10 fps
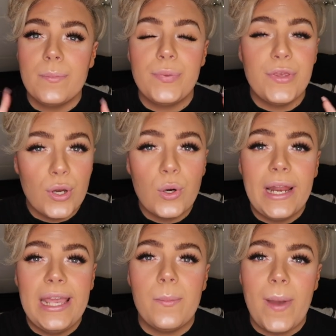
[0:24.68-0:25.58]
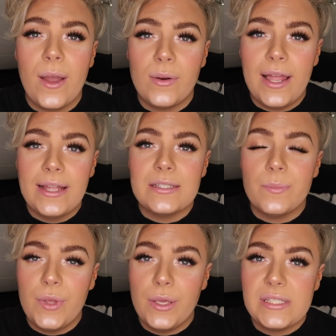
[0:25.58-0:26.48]
purely
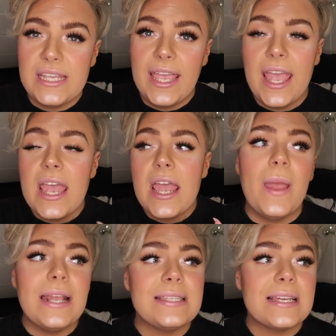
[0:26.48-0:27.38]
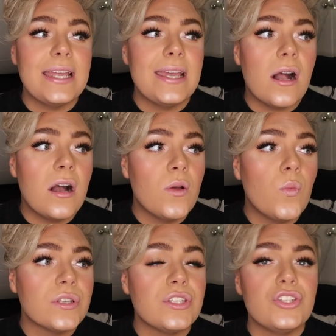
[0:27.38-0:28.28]
Poundland beauty. Basically, I
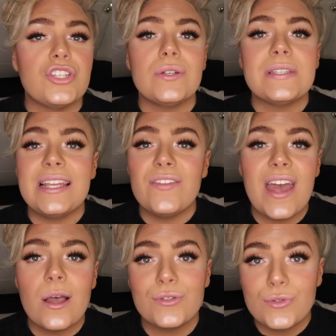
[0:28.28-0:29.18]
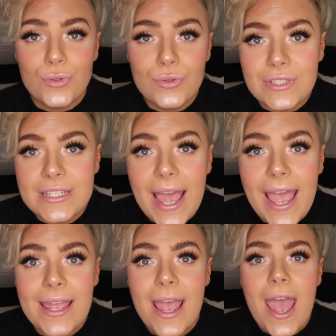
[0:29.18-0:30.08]
wasn't due to leave the house at all
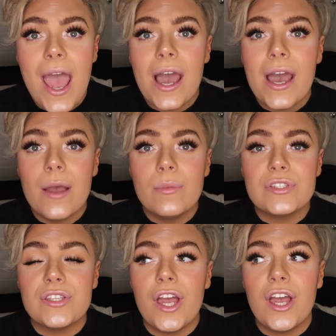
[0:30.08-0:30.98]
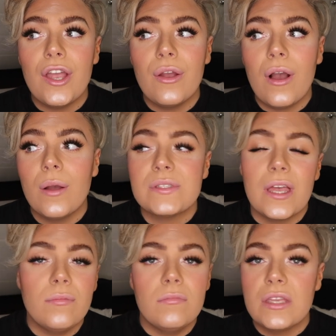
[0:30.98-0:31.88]
today. So I was
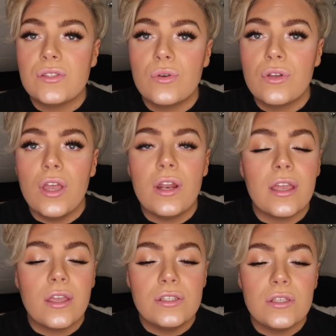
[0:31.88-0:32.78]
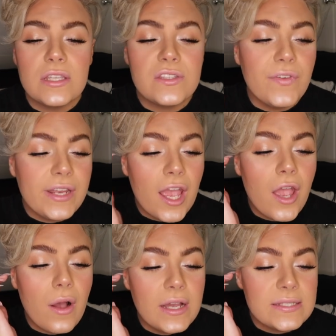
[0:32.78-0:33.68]
like, it's all good, I can do this
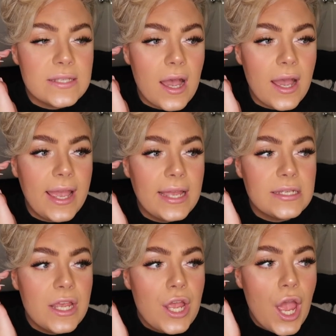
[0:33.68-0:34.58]
video. I started